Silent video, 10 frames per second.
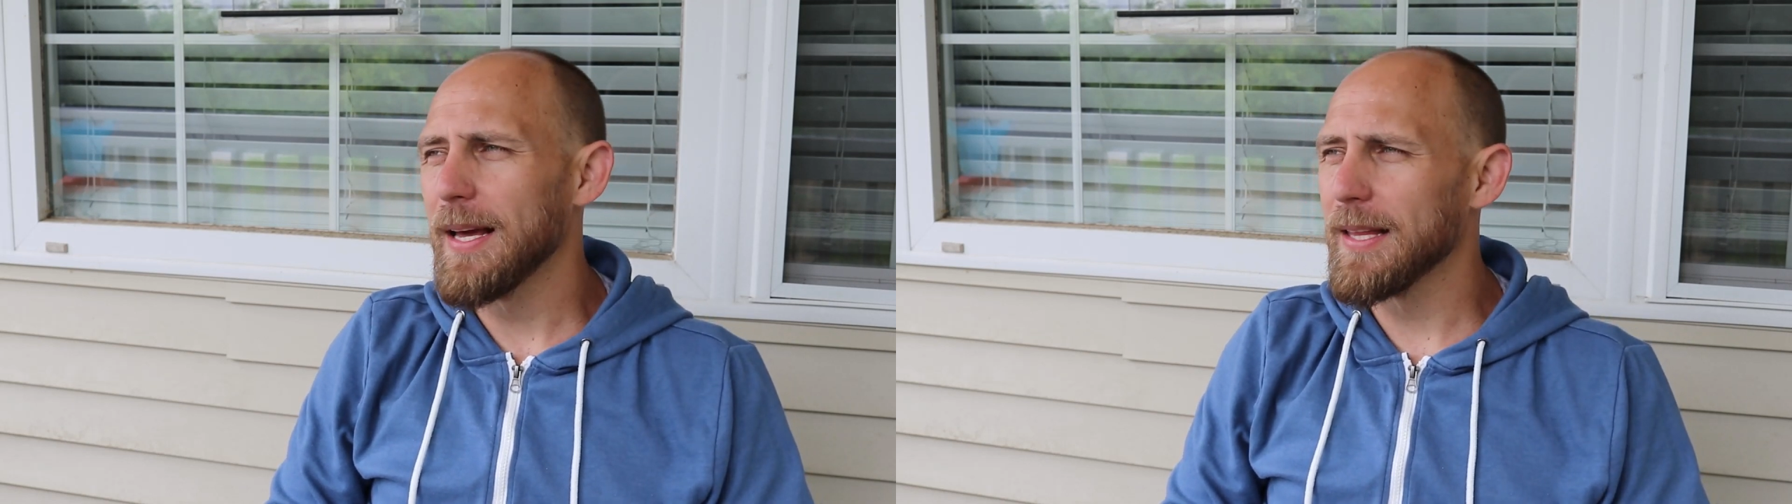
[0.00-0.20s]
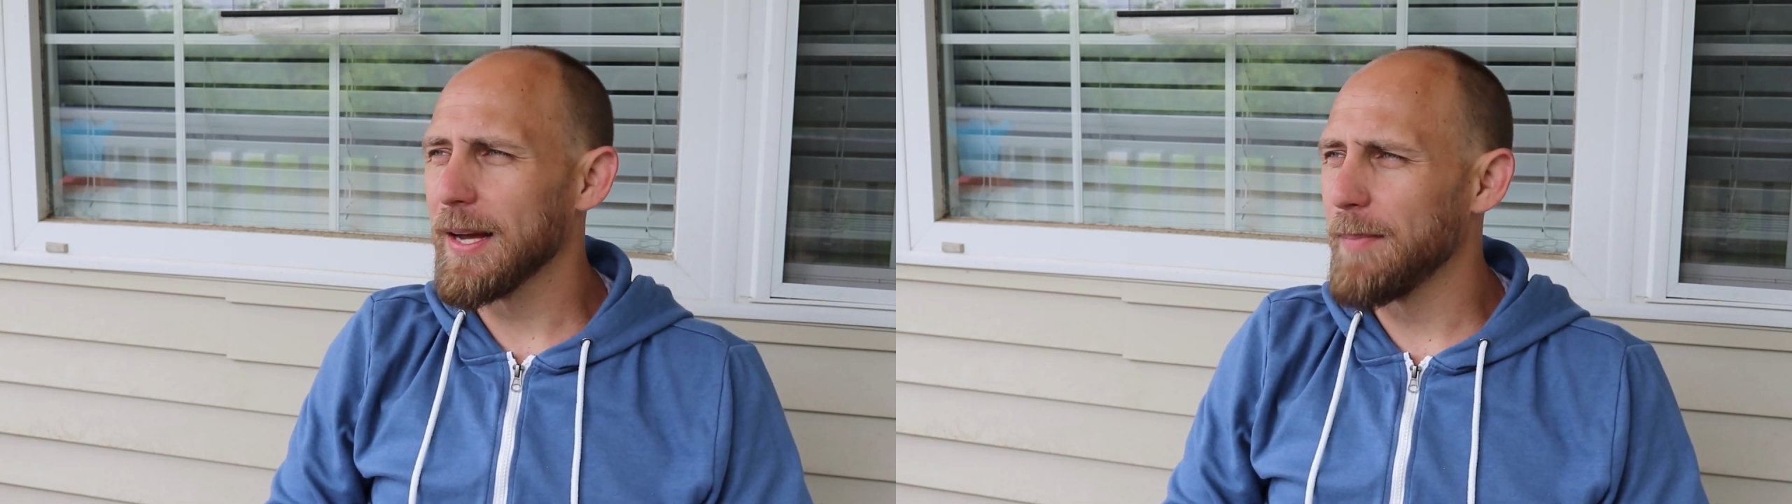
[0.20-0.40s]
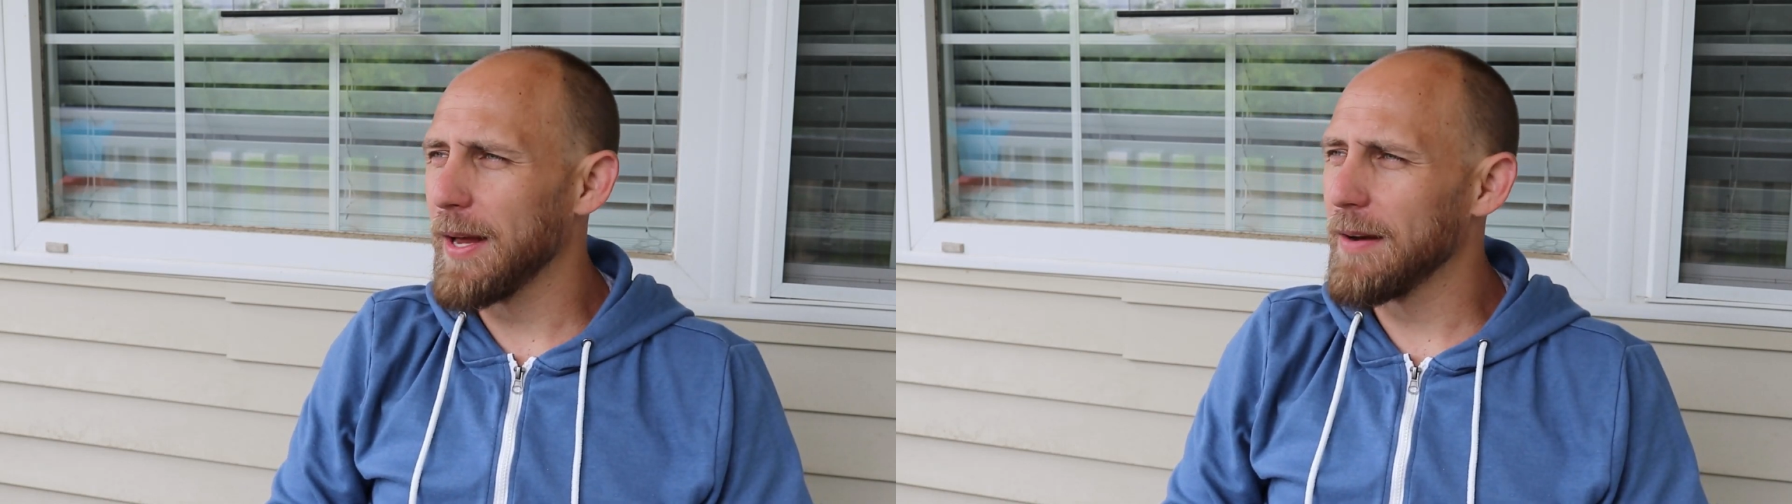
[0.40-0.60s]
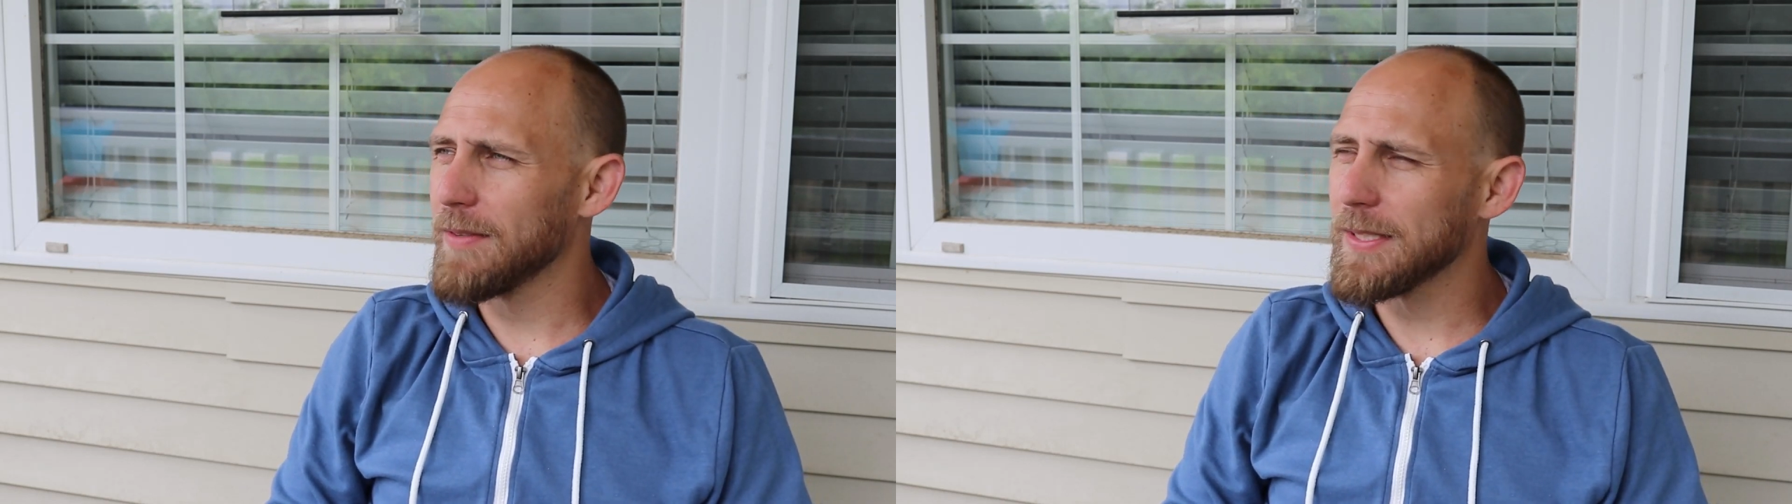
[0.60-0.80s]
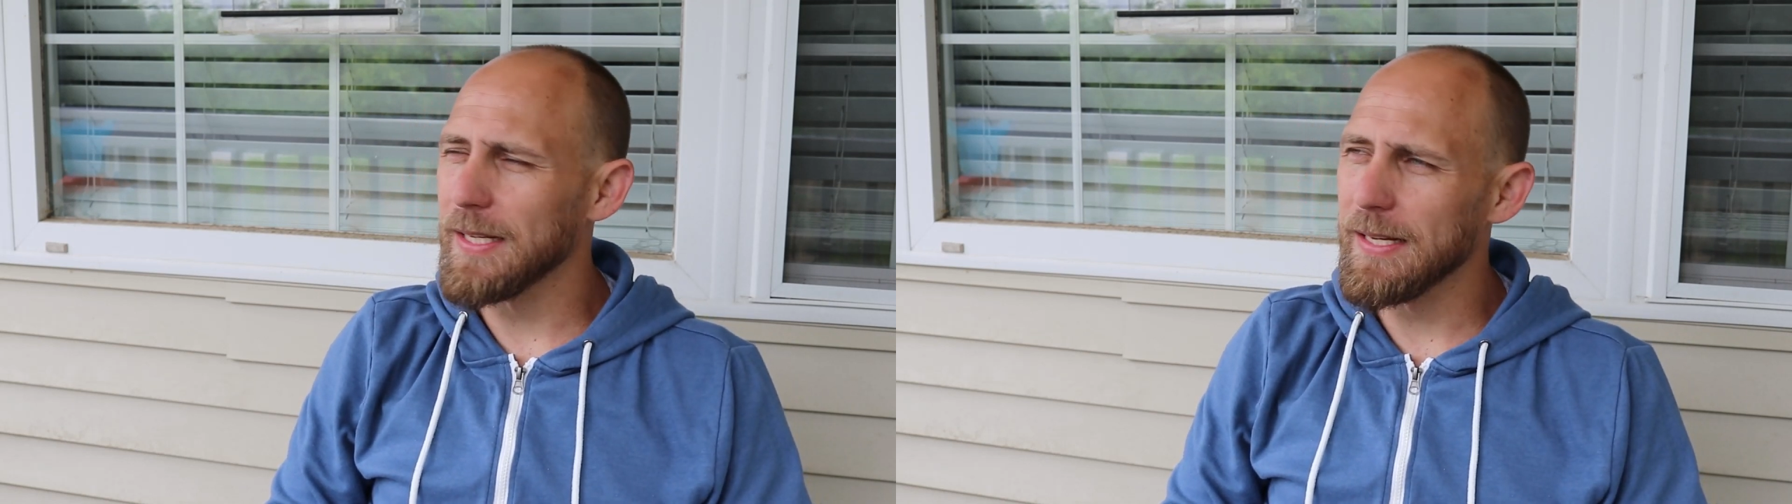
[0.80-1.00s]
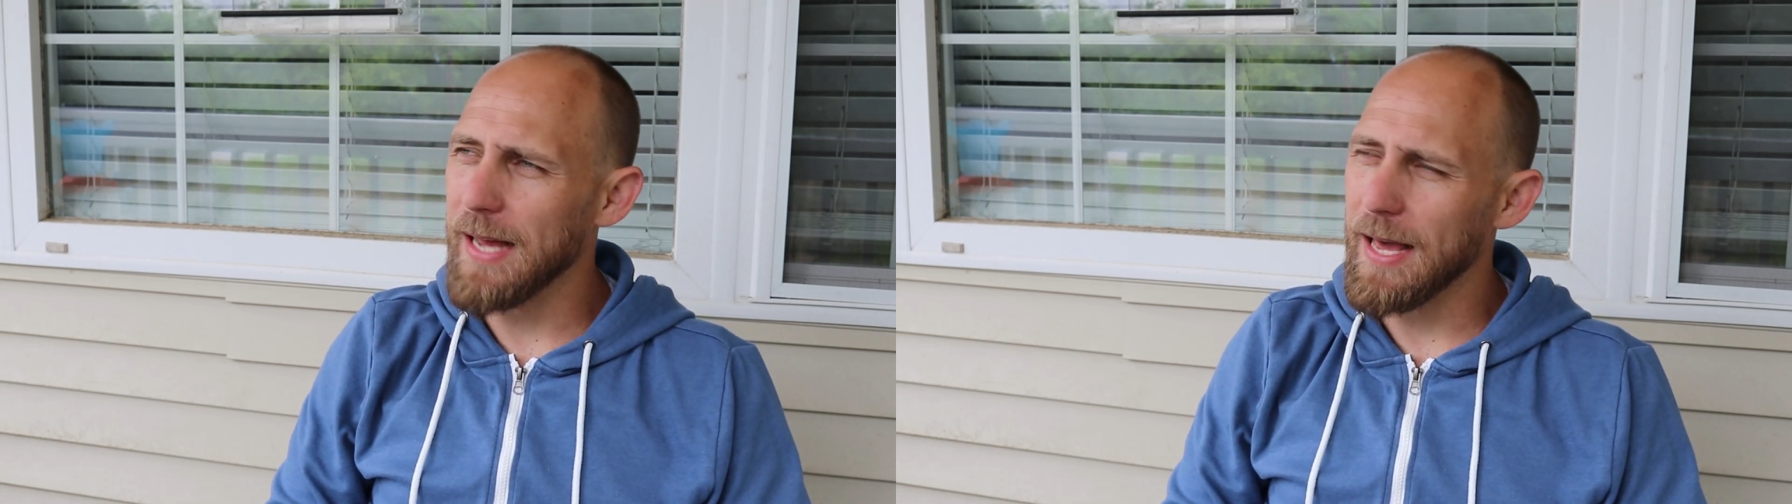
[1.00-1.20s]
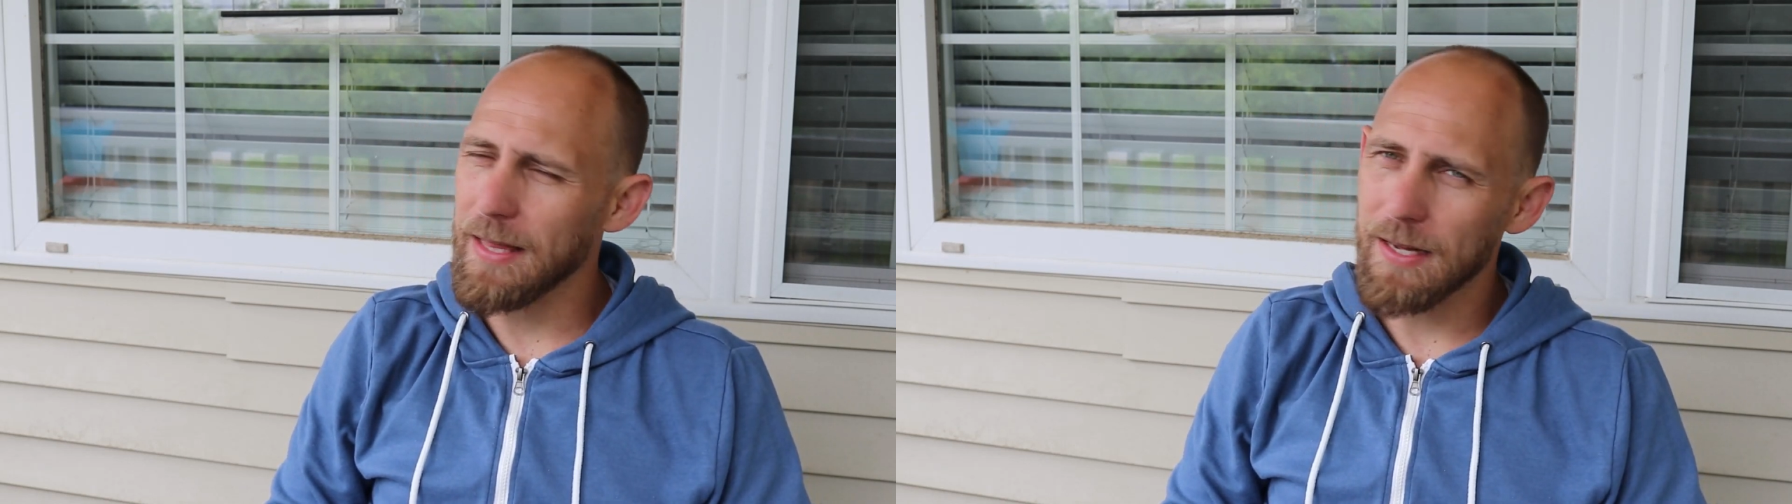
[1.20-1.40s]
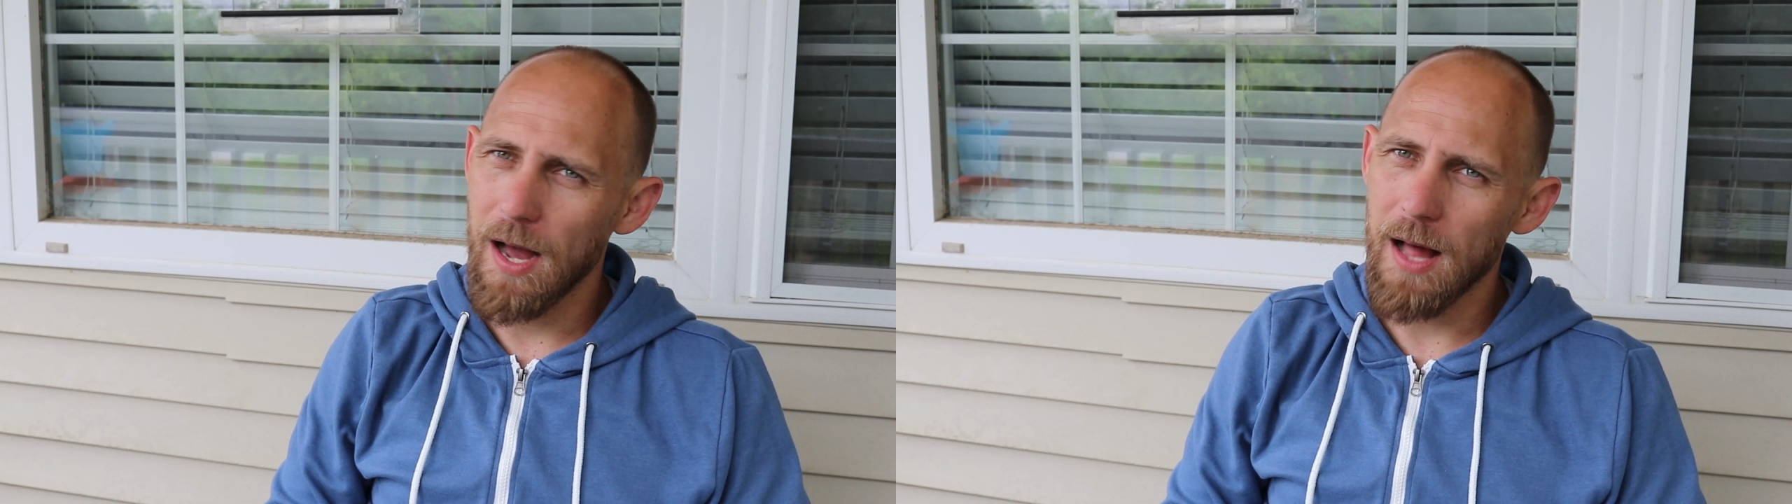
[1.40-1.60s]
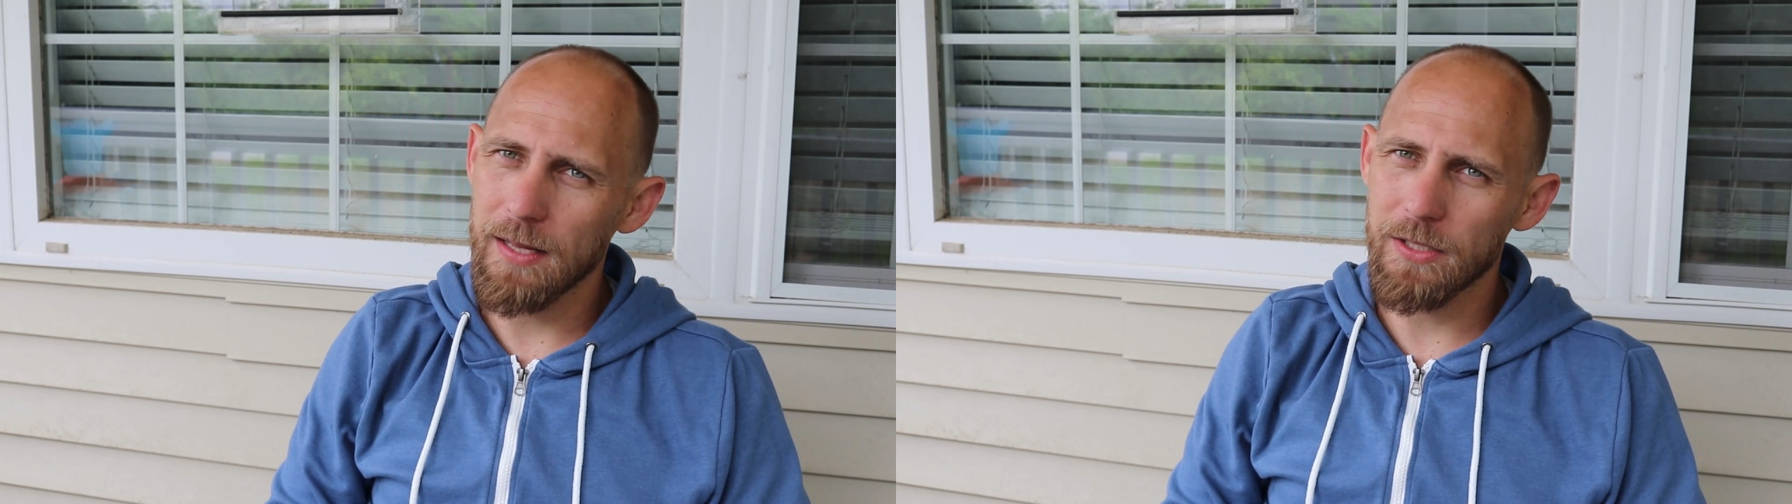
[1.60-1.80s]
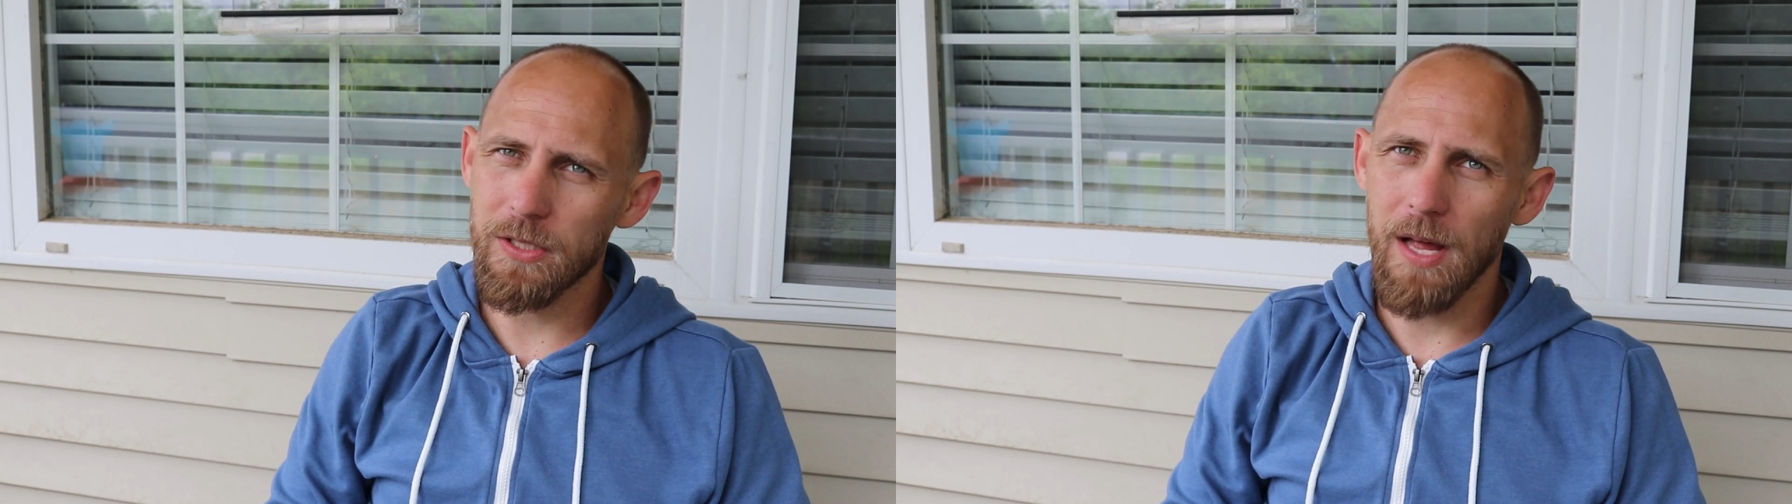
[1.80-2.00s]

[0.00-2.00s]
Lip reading: and the competitive scene at the college